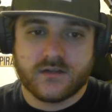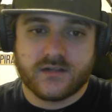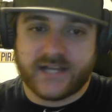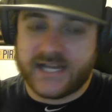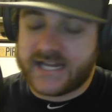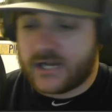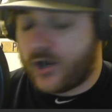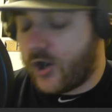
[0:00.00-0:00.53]

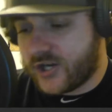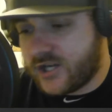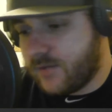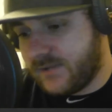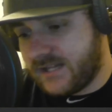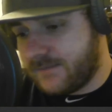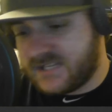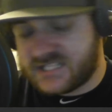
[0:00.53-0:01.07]
He can
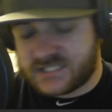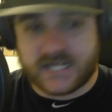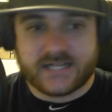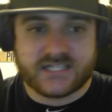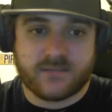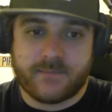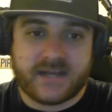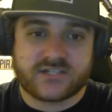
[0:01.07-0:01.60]
arguably be said
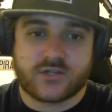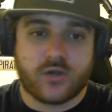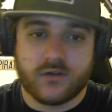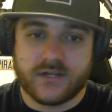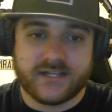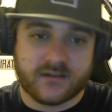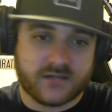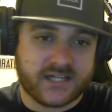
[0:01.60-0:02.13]
as the best
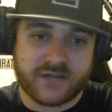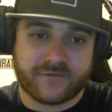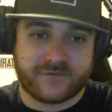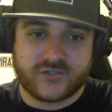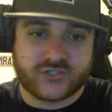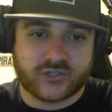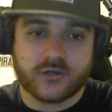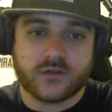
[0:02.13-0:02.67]
goalie in the league for
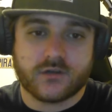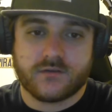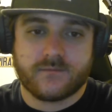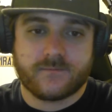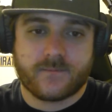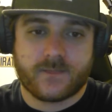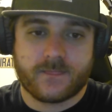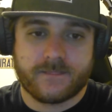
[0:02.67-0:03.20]
sure.
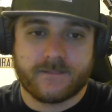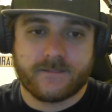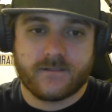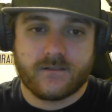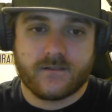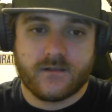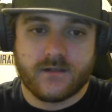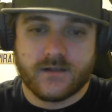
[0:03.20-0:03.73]

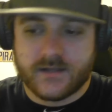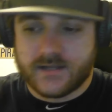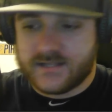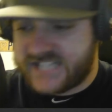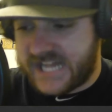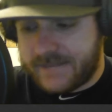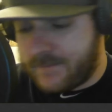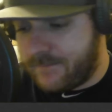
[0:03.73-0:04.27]

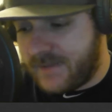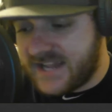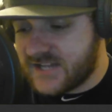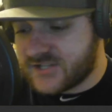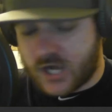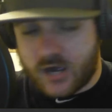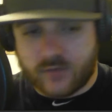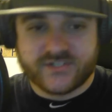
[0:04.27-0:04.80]
Tampa Bay
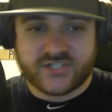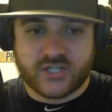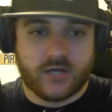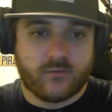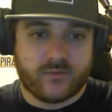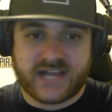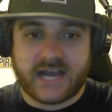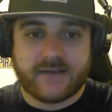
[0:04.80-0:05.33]
is always
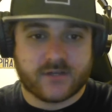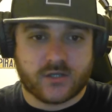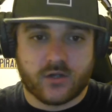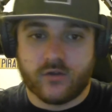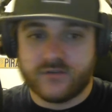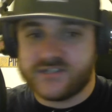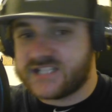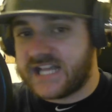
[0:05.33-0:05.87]
good with having
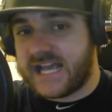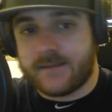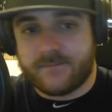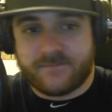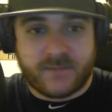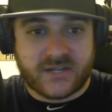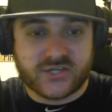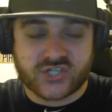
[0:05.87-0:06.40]
goalies. They
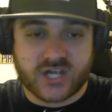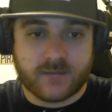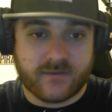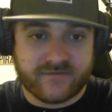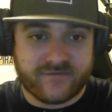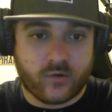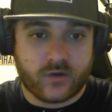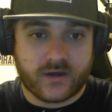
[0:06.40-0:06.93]
had Bishop
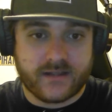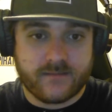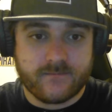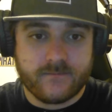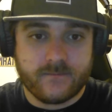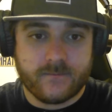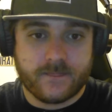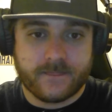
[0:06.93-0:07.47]
before
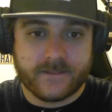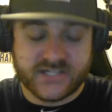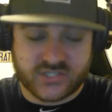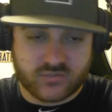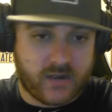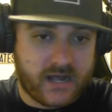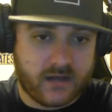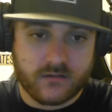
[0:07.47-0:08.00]
him
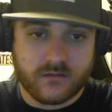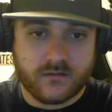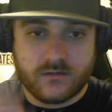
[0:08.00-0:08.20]
as well.